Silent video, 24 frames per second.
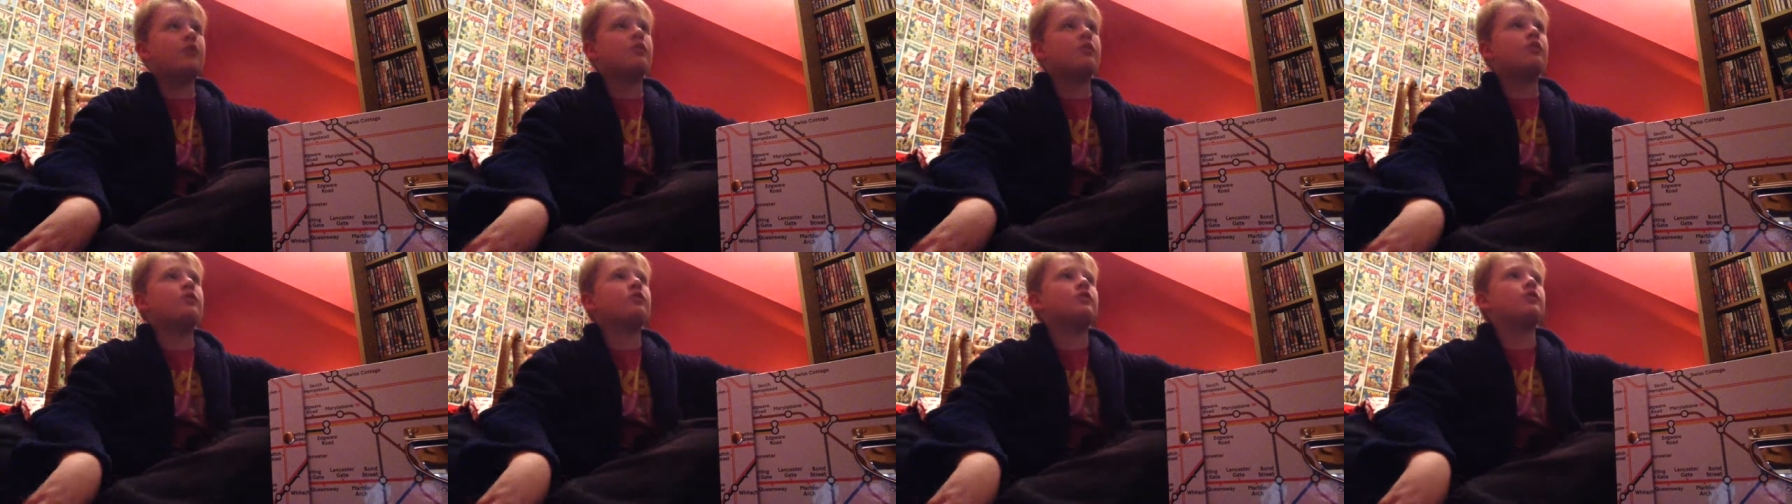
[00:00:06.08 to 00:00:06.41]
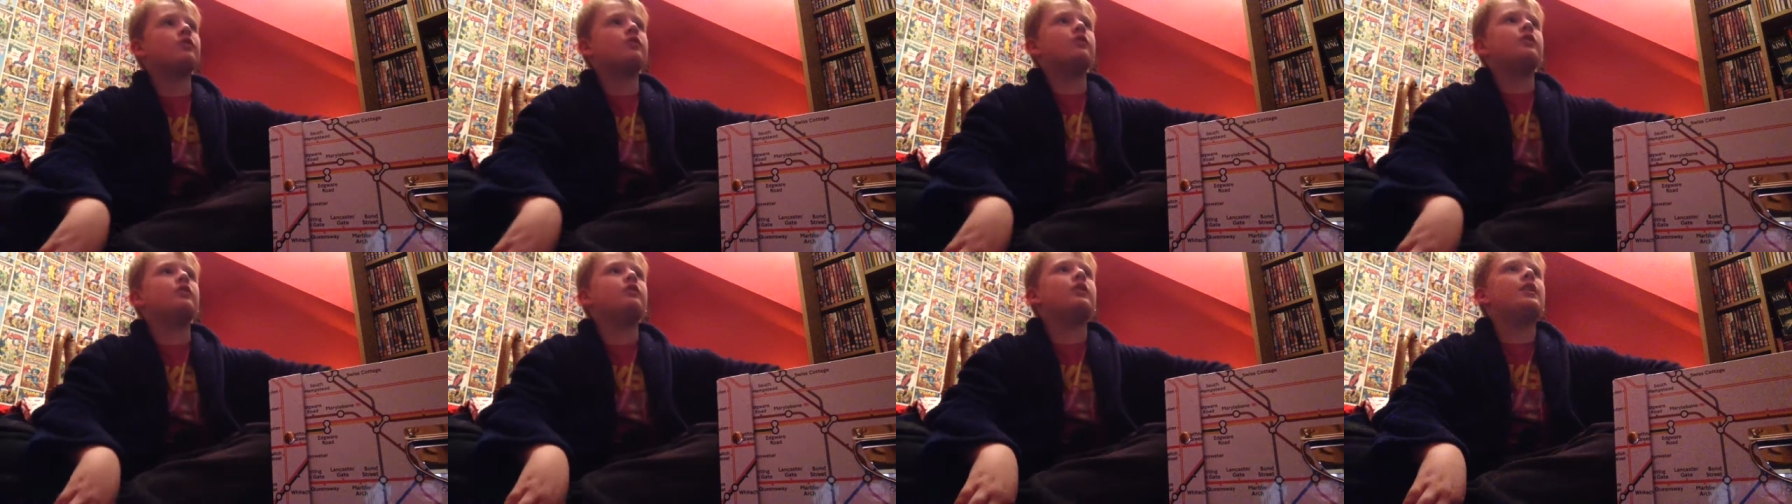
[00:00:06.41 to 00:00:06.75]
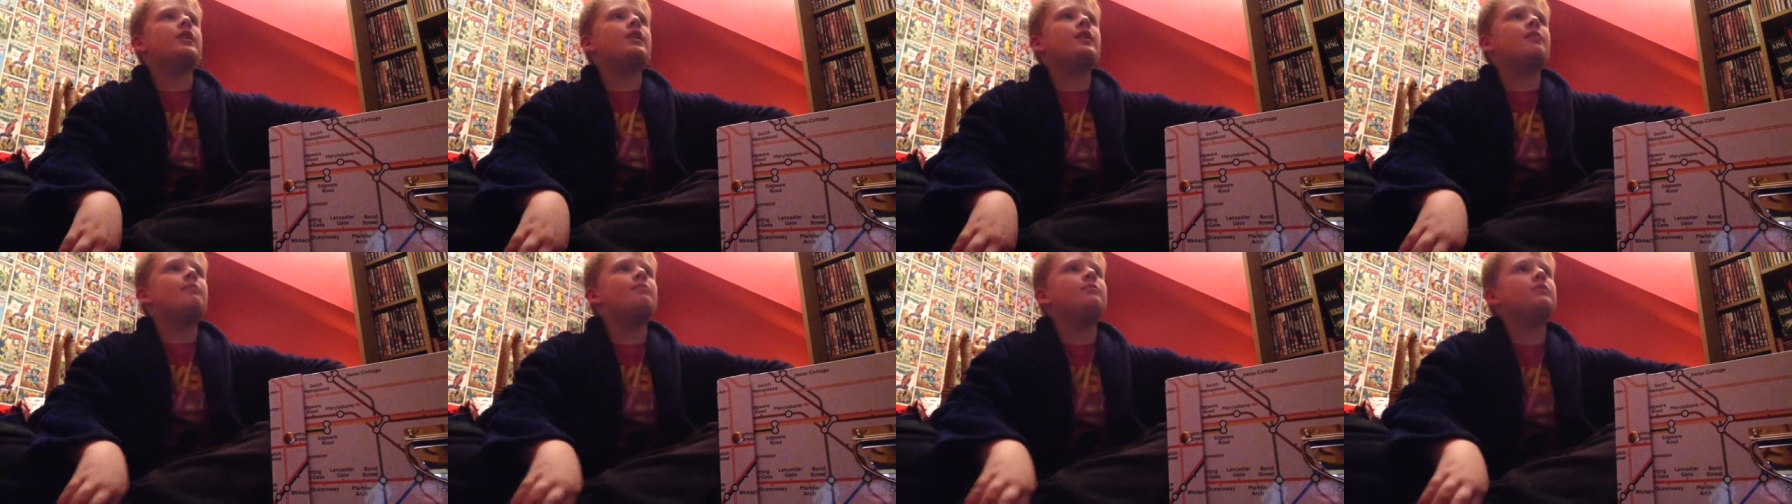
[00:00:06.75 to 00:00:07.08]
So
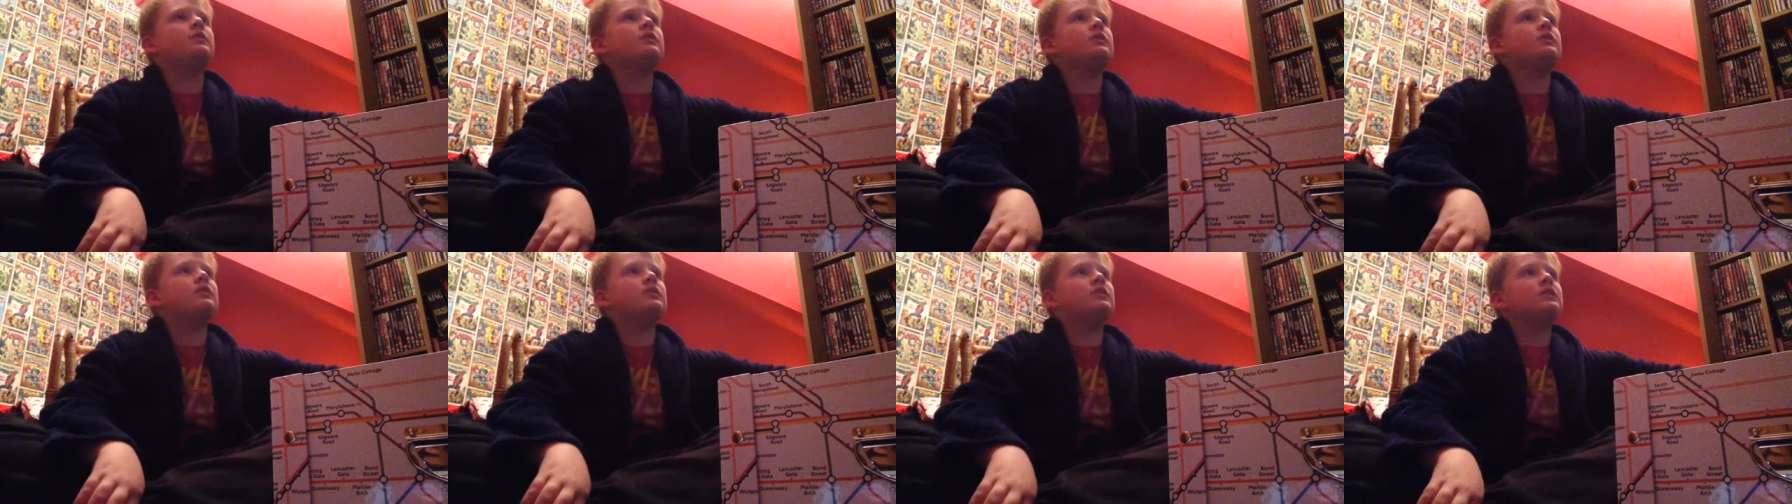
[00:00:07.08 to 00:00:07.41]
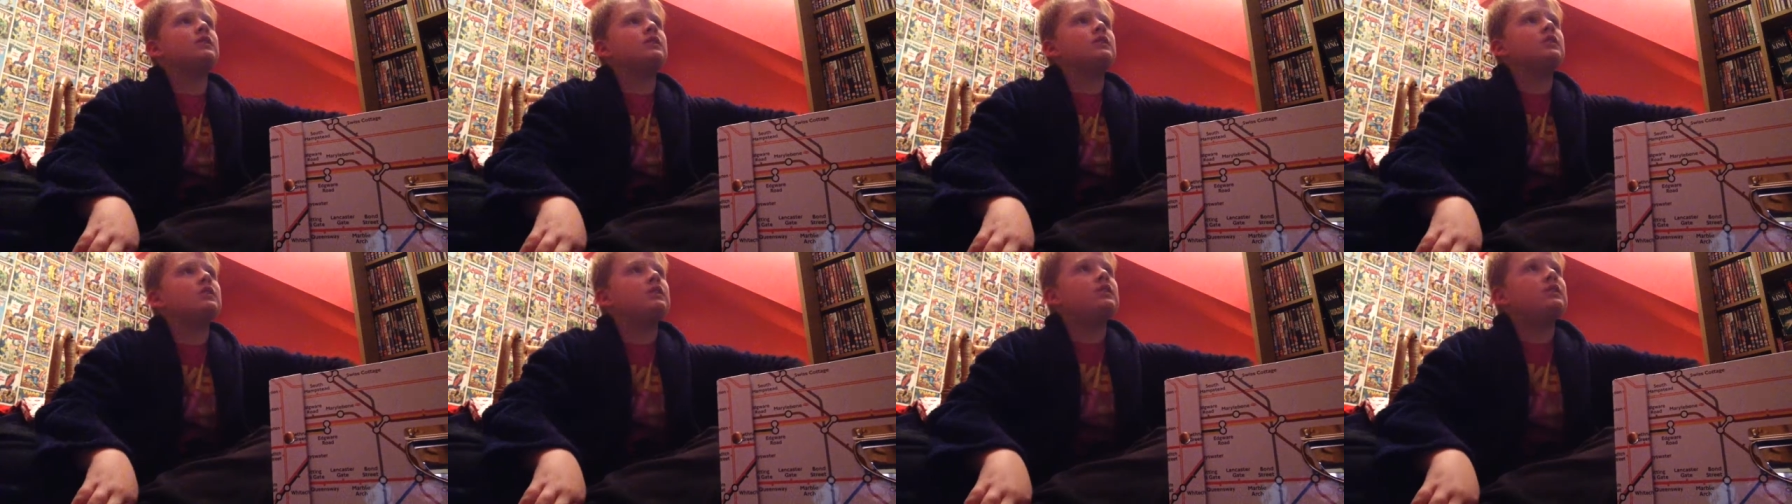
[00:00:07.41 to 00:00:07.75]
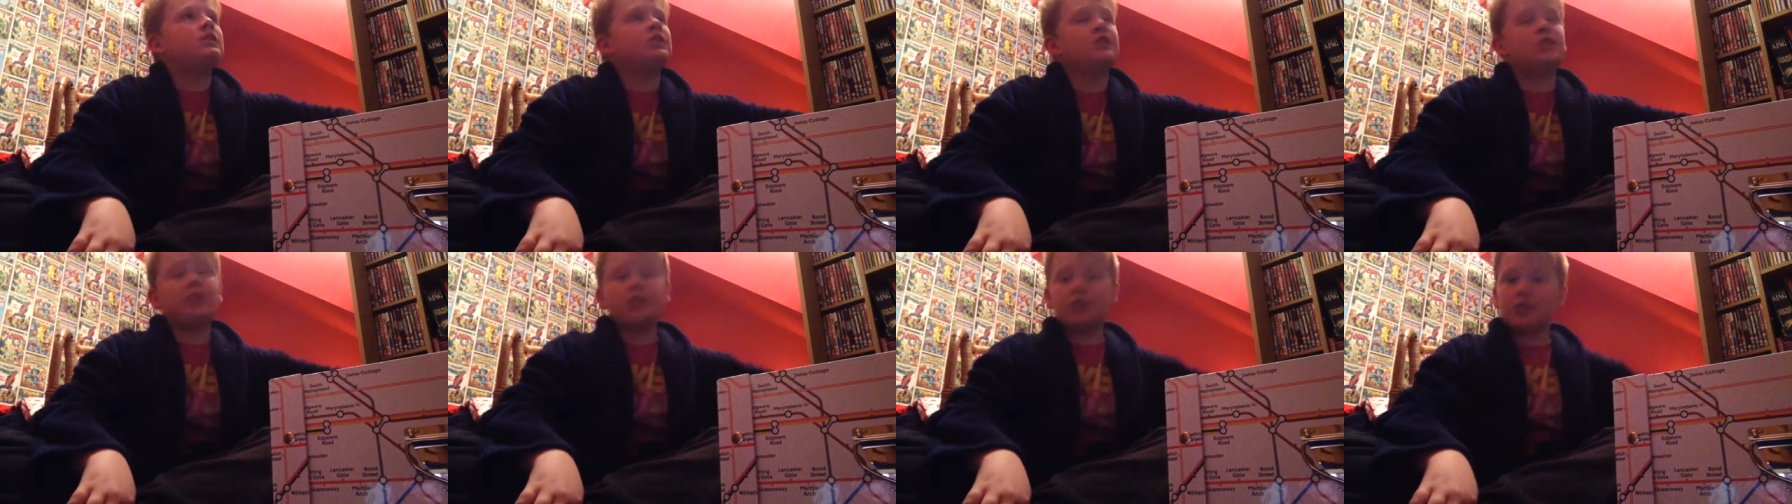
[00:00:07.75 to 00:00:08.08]
um,
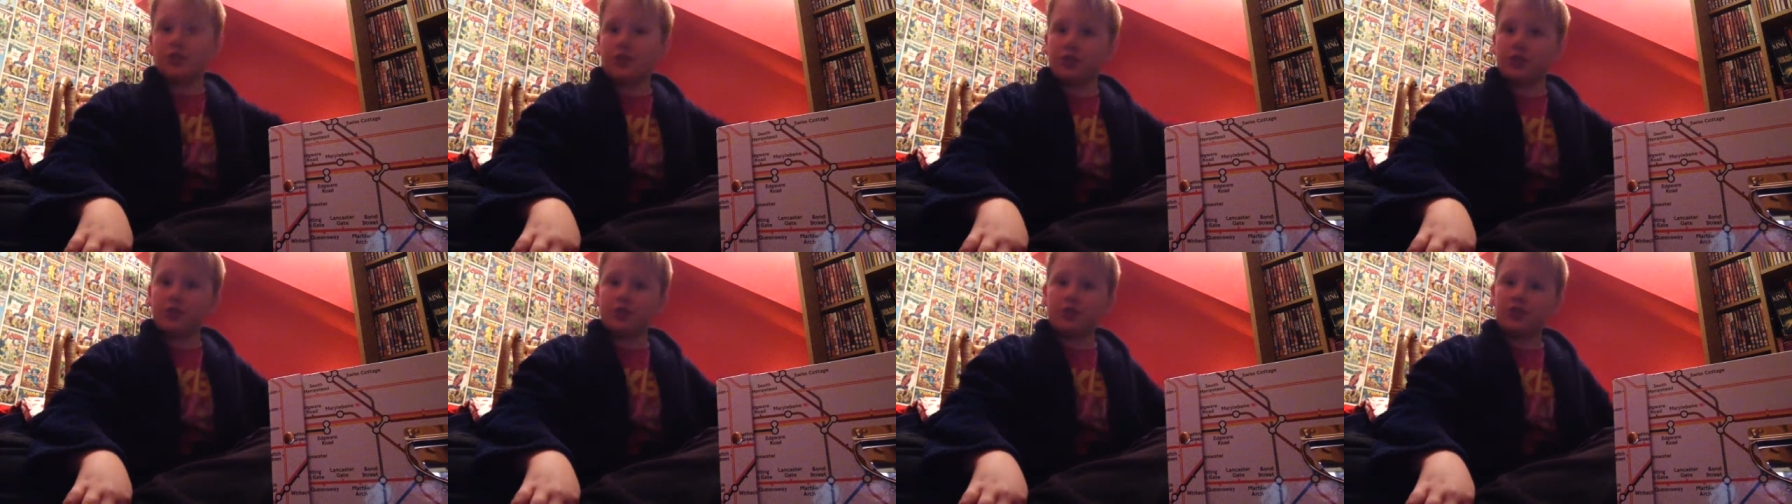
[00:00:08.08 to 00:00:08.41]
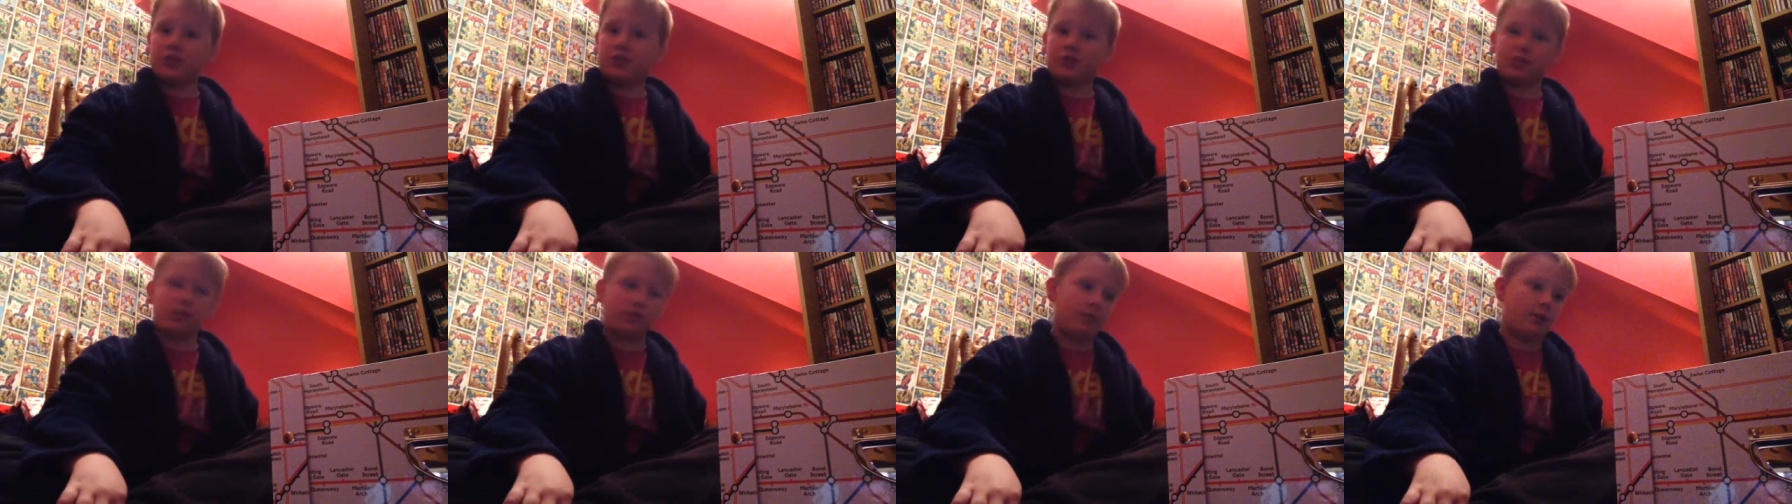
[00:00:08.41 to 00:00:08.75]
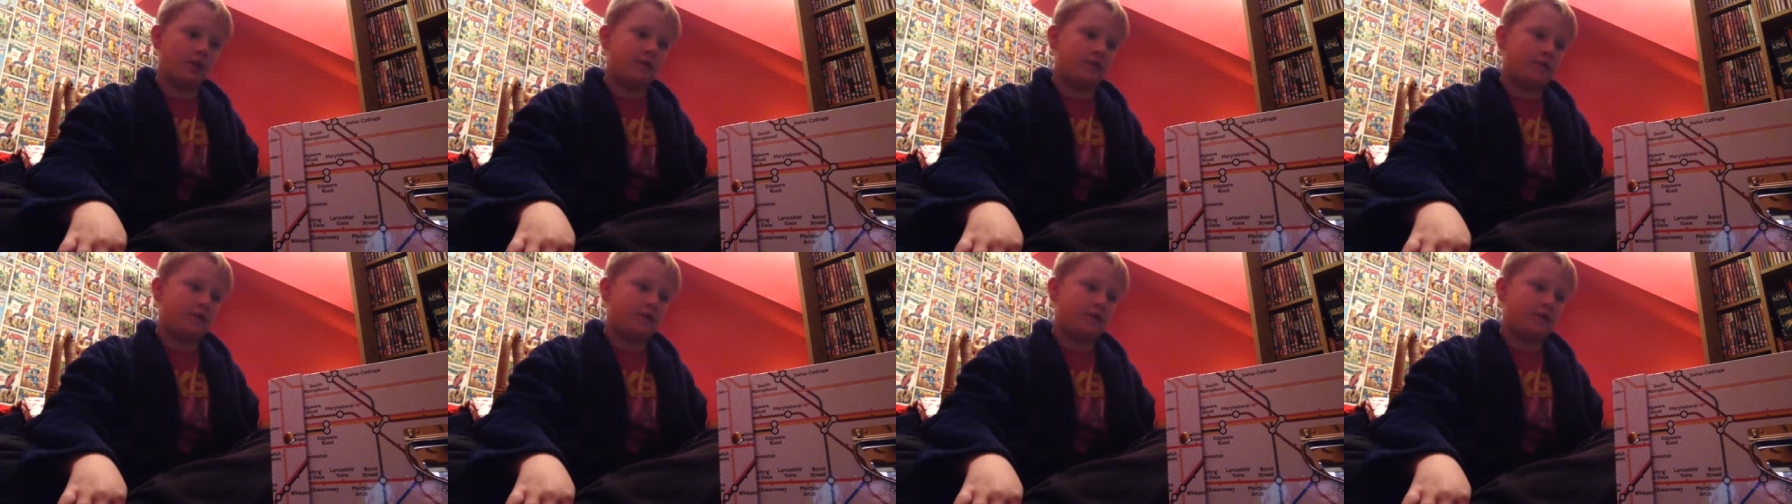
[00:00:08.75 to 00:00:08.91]
this is, these are just all my